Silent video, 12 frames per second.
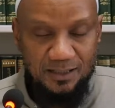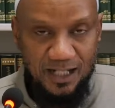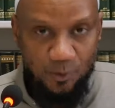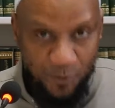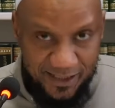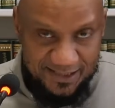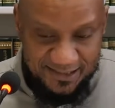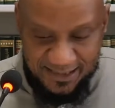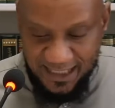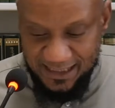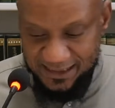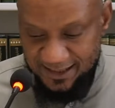weakness in the
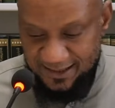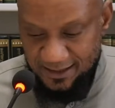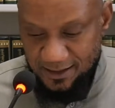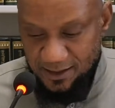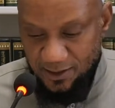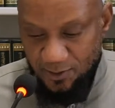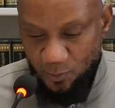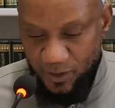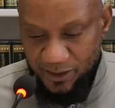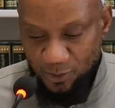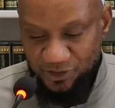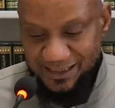hadith, where
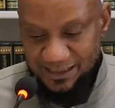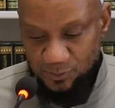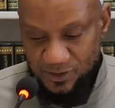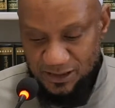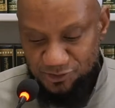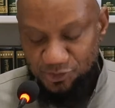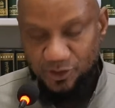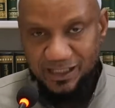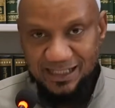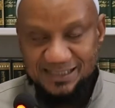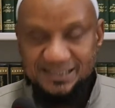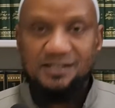those hadith which concerning
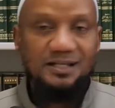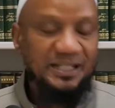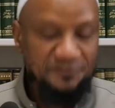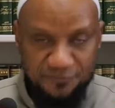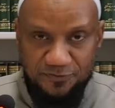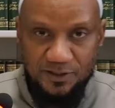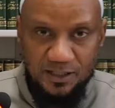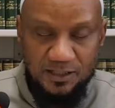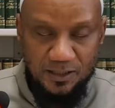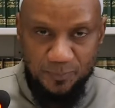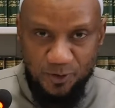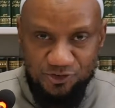sayl hifz,
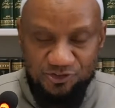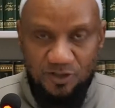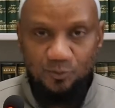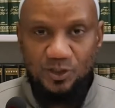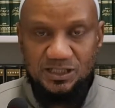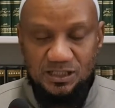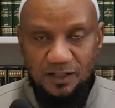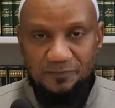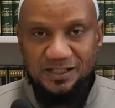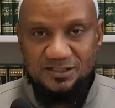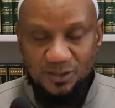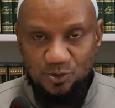the person somewhat
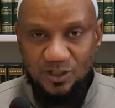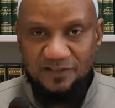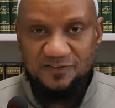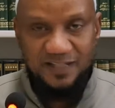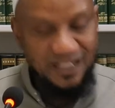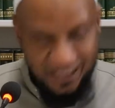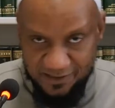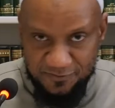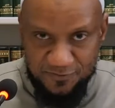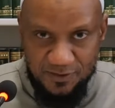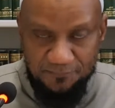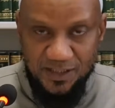is known to have sayl
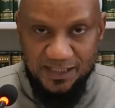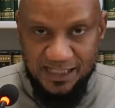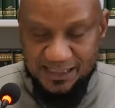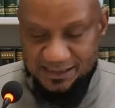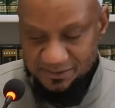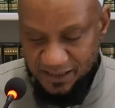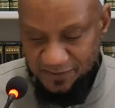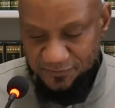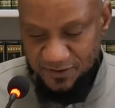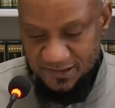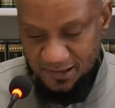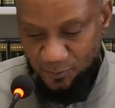hifz, that is, if
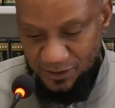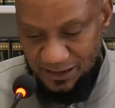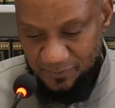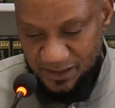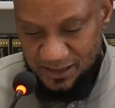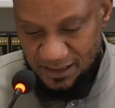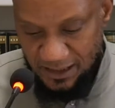is somewhat a little bit